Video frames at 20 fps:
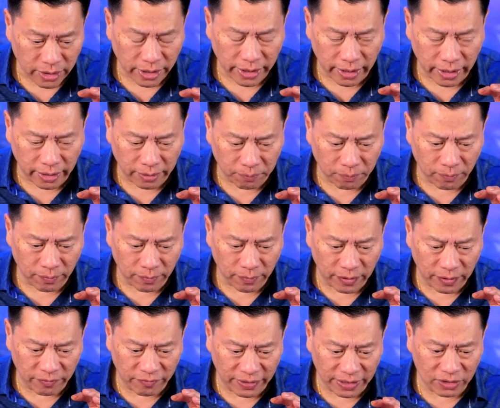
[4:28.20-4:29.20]
Okay,
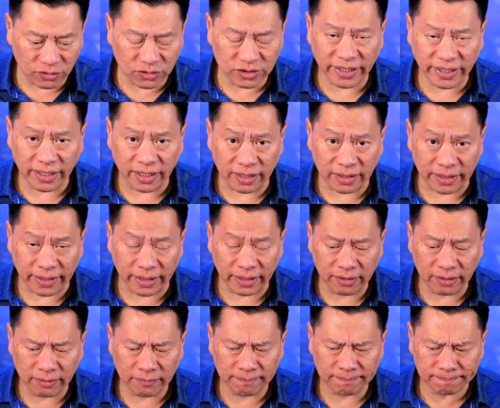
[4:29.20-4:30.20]
if I don't say
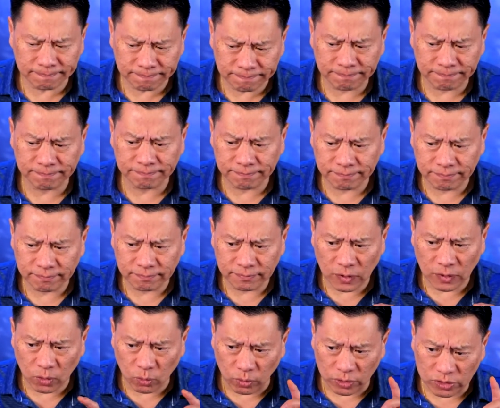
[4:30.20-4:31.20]
anything,
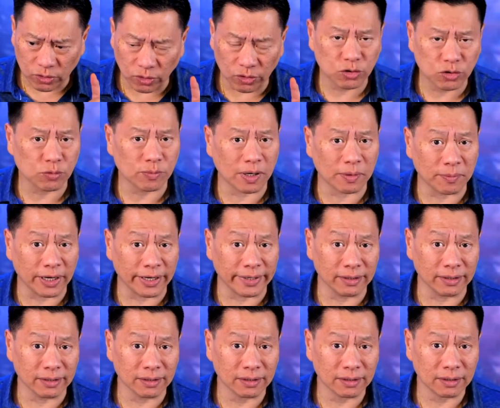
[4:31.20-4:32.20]
what's going through my
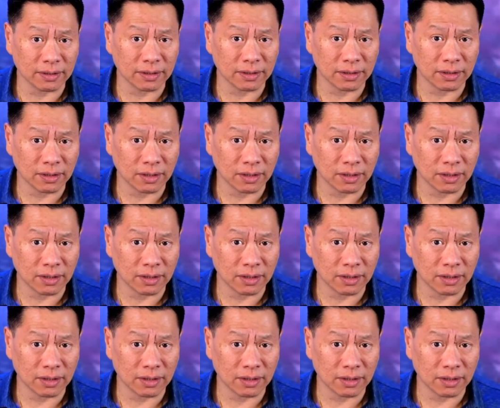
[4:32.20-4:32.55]
mind?